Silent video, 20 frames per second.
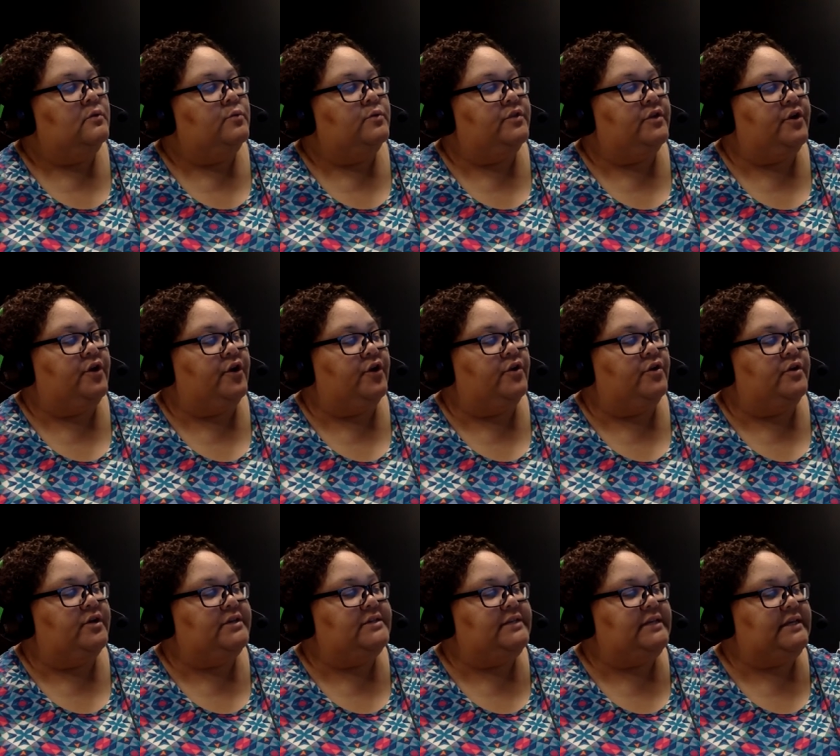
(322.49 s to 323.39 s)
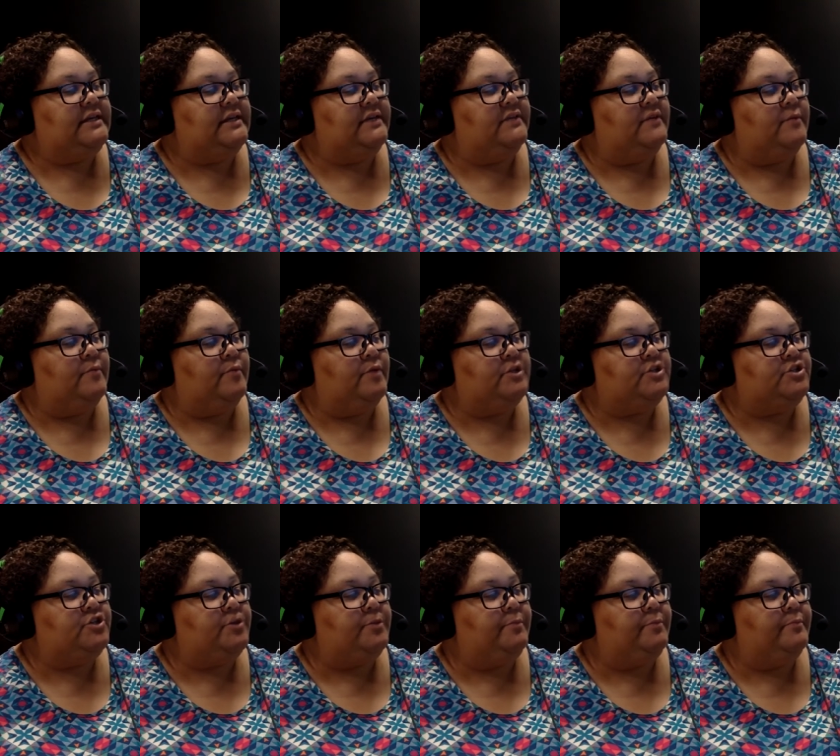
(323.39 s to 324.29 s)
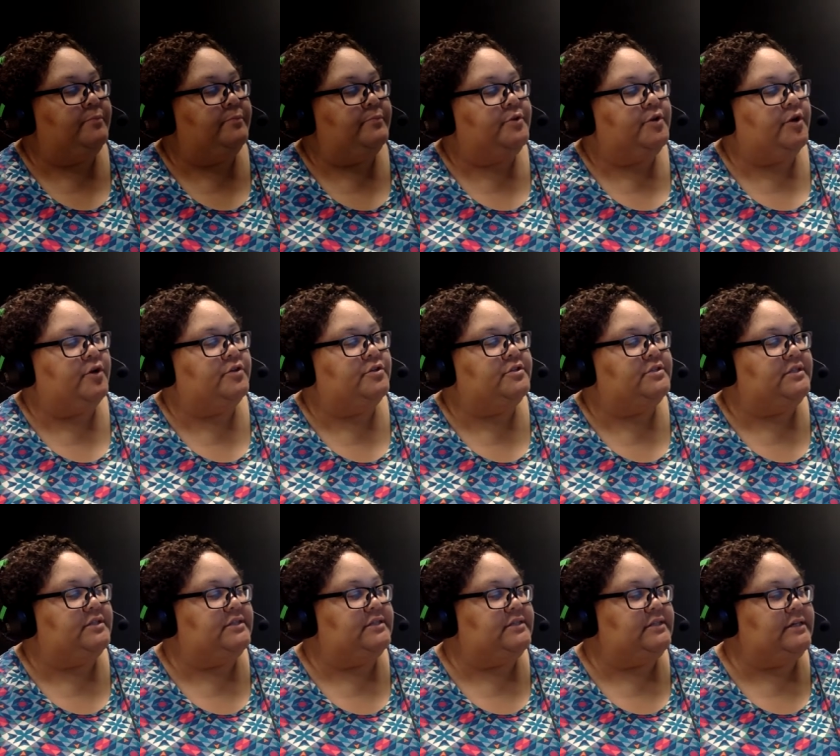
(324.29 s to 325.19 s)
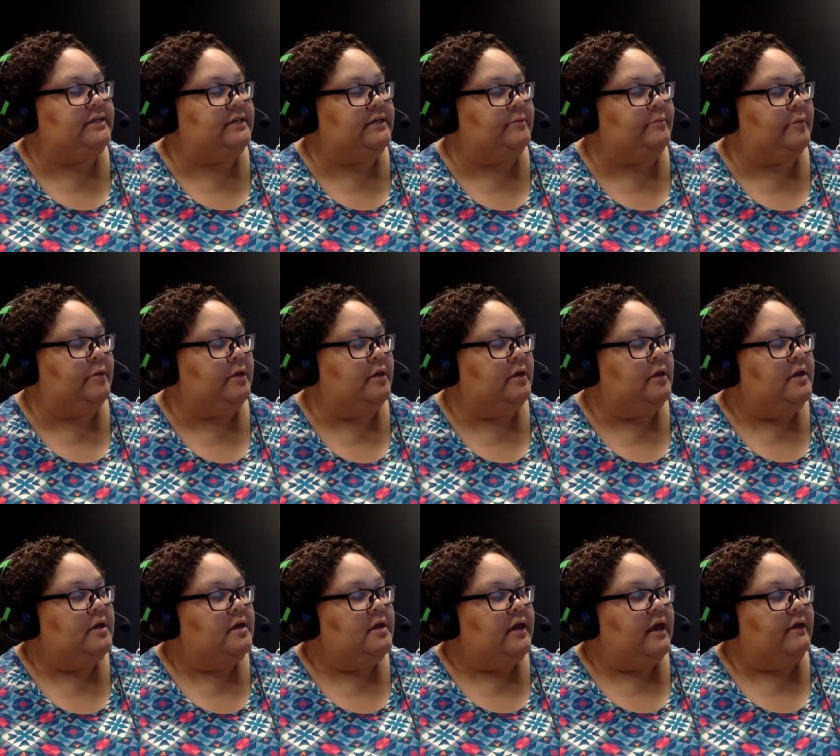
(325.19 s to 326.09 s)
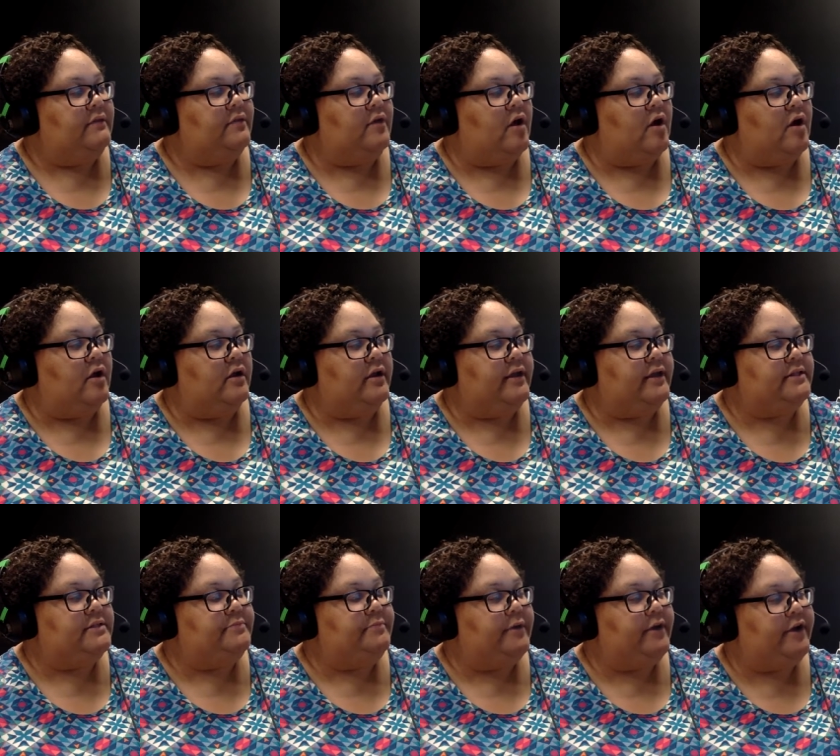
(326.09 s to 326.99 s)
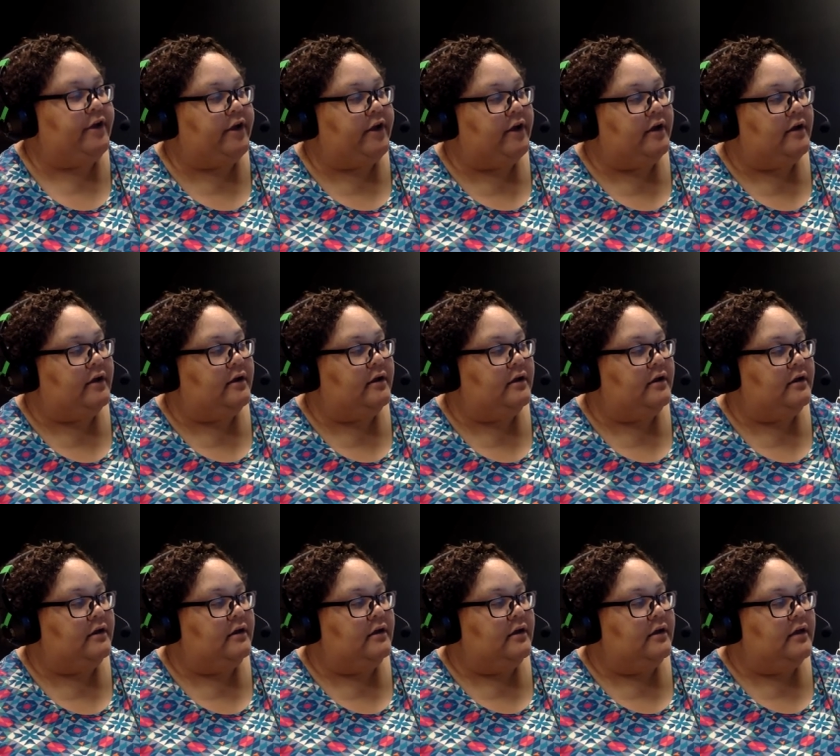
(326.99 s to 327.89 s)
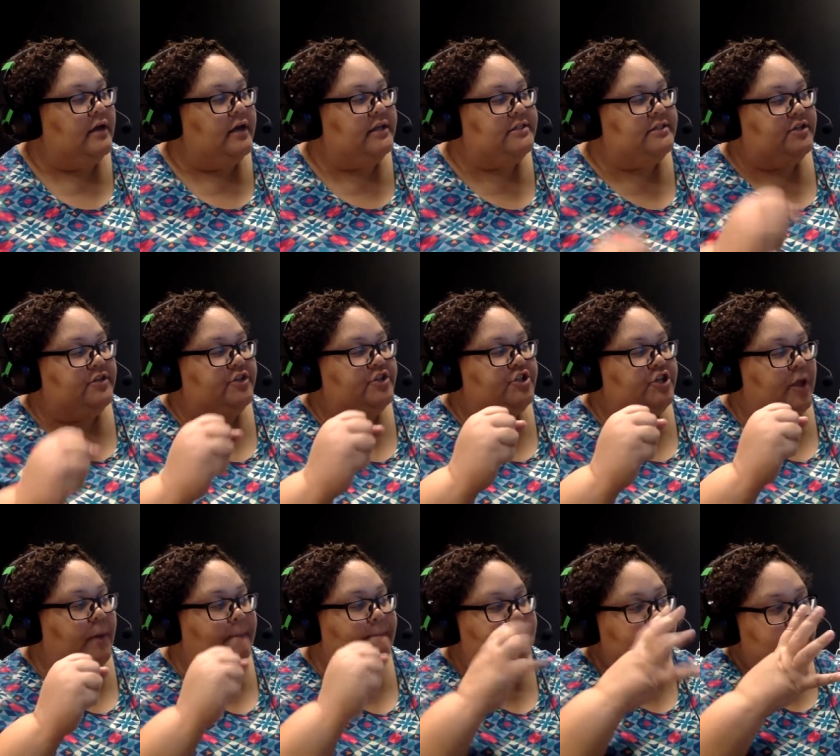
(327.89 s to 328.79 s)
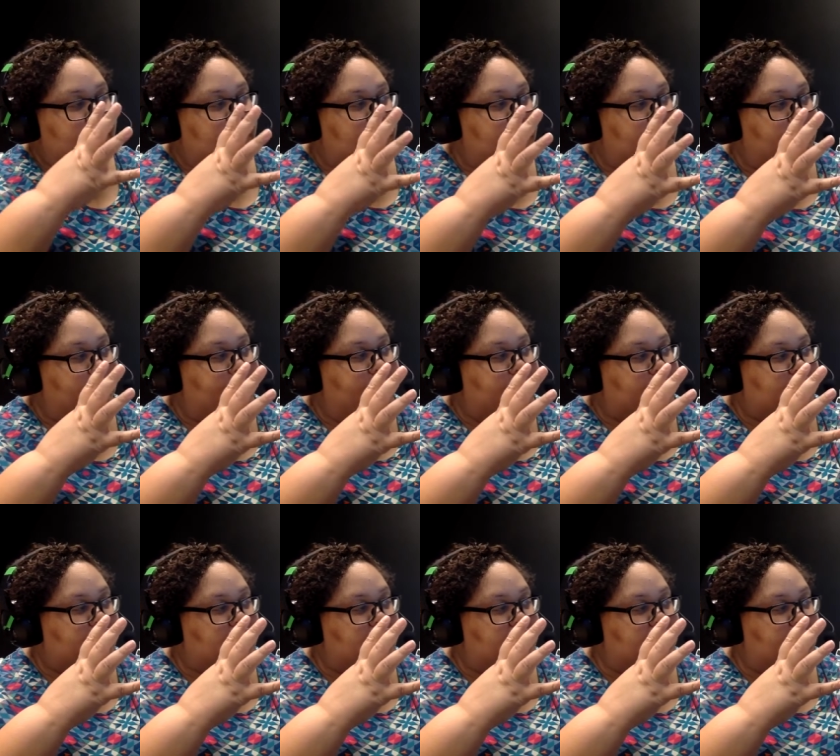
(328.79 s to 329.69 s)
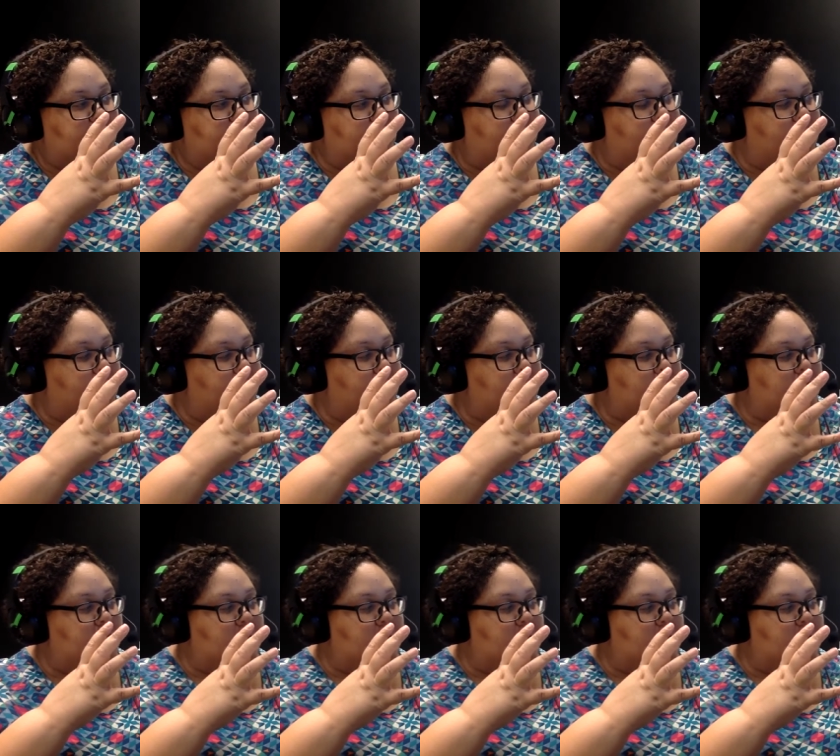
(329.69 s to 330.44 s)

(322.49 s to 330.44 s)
When the kernel is heated, the moisture turns to steam and the heart gets bigger until the shell bursts with a pop.